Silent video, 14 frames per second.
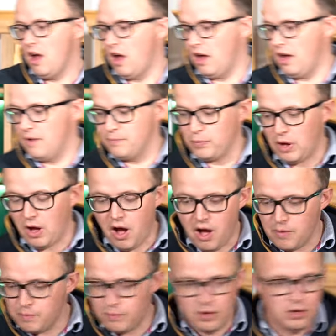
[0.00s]
Um,
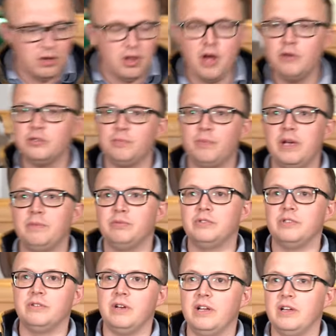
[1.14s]
loads of people
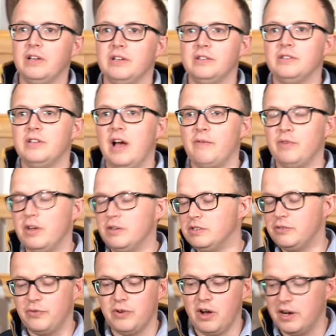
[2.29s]
do have loads of
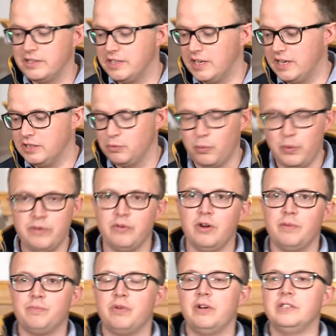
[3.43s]
different ideas. We've got a
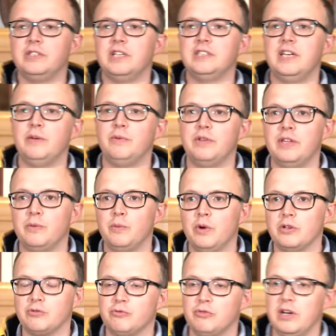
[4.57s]
process here we think
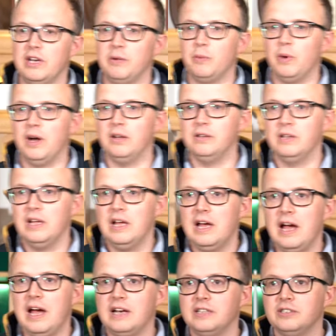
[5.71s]
works really well.
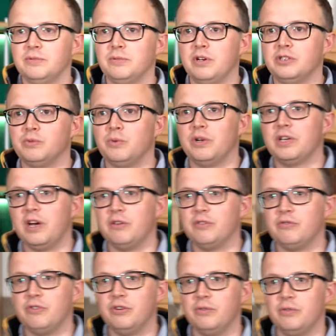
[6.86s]
And it's something I just want to go
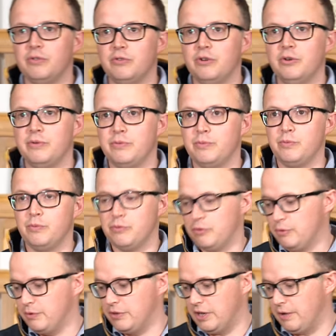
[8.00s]
through, through, with,
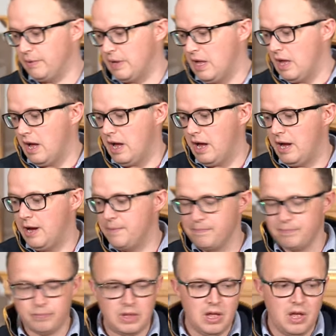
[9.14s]
through with you. Um,